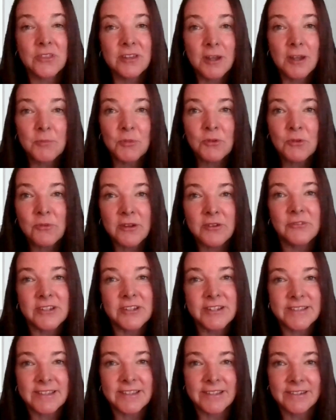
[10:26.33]
Well, Well, the number one
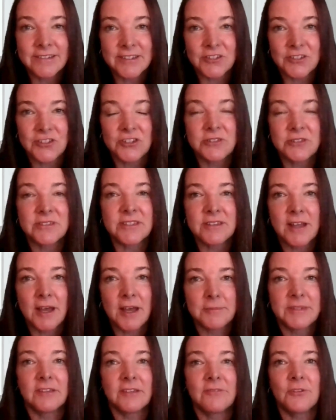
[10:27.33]
reason to choose
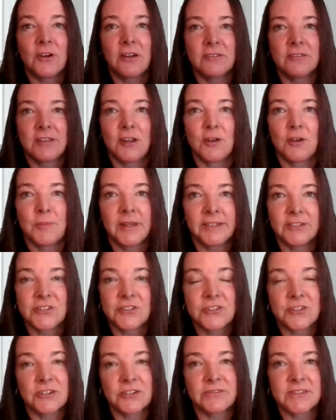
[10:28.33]
Synoptek for healthcare
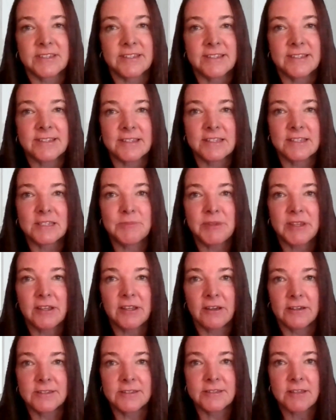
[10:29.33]
managed services is
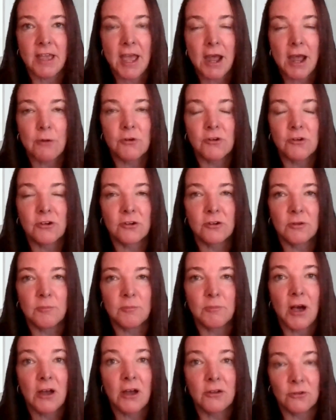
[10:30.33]
because our
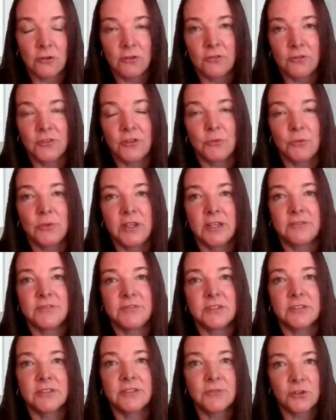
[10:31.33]
model that we
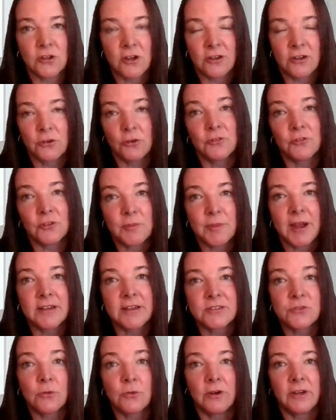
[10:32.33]
have delivered on over the
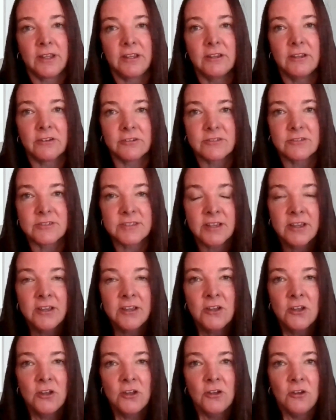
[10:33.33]
past 20 years
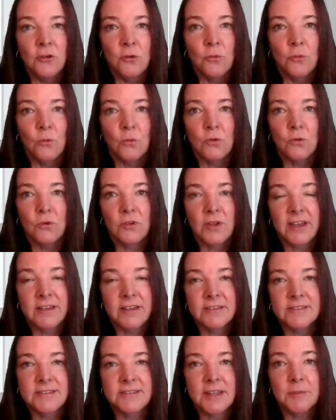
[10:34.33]

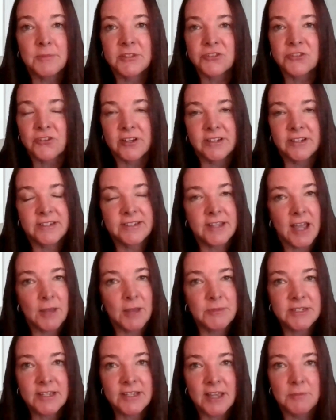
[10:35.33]
has demonstrated
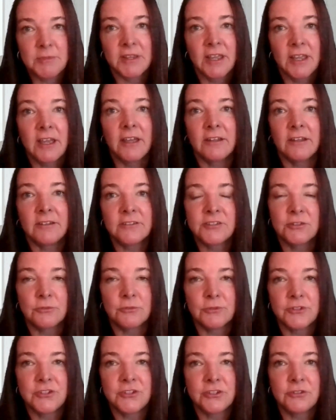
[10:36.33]
time and time again to
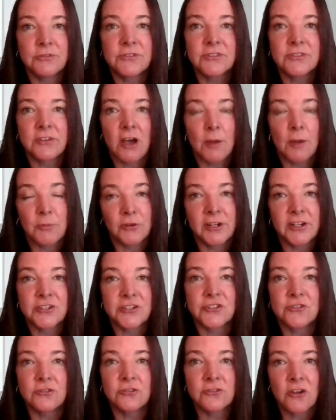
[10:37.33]
reduce
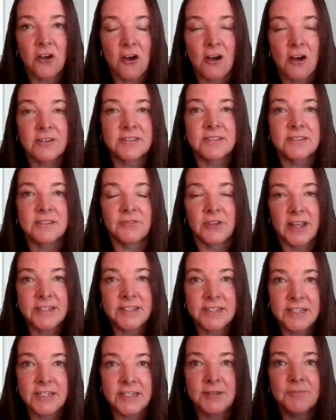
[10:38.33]
operational costs of
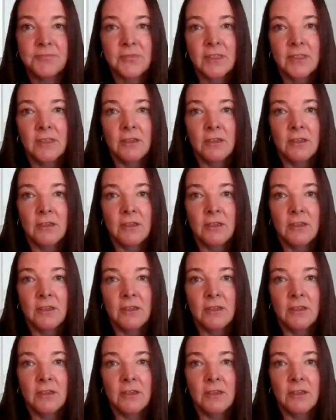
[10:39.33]
IT.